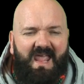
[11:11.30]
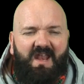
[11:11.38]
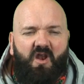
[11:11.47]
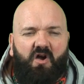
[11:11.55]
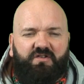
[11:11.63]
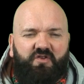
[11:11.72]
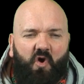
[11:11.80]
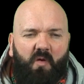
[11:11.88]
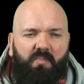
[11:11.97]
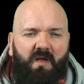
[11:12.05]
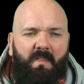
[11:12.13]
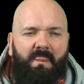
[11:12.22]
In
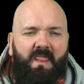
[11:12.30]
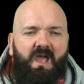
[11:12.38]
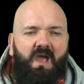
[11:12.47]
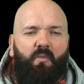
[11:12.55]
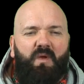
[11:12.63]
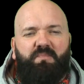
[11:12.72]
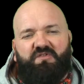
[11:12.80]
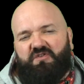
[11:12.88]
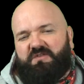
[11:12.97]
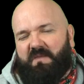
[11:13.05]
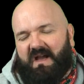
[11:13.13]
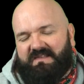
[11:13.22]
October, we
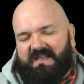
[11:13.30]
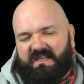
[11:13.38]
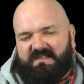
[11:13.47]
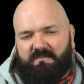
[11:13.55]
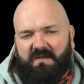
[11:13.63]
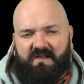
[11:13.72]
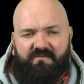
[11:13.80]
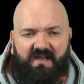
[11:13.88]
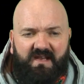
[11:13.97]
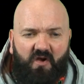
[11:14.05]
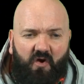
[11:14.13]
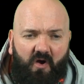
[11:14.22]
produced my testimony
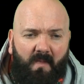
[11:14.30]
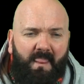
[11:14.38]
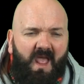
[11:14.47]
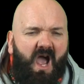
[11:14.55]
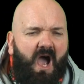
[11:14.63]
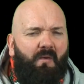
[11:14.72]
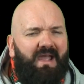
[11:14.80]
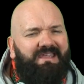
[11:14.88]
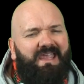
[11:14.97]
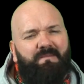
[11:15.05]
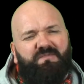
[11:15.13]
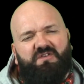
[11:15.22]
video, how I
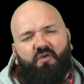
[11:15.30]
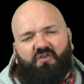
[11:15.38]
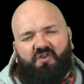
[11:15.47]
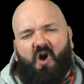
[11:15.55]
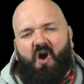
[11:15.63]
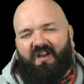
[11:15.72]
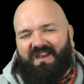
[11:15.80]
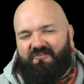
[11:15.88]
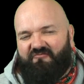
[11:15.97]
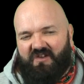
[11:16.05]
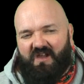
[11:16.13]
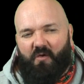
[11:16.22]
came to know God in
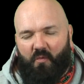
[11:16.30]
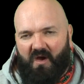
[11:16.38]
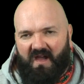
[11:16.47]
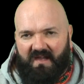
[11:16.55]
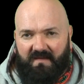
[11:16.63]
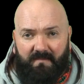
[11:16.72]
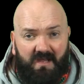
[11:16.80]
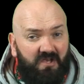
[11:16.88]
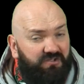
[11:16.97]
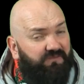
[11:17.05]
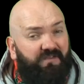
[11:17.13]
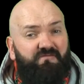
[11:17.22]
a real way.
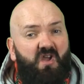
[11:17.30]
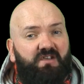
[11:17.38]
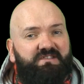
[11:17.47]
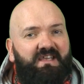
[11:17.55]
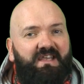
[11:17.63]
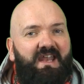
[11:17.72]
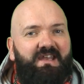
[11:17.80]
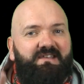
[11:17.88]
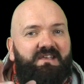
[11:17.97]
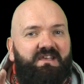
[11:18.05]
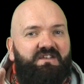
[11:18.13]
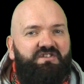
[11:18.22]
So if you've not seen it,
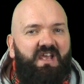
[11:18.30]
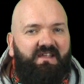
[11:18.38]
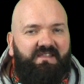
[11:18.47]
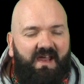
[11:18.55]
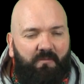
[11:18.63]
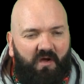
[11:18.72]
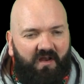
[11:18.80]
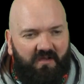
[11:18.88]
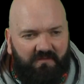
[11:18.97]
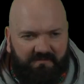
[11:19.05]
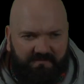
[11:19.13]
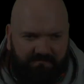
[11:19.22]
check that one out.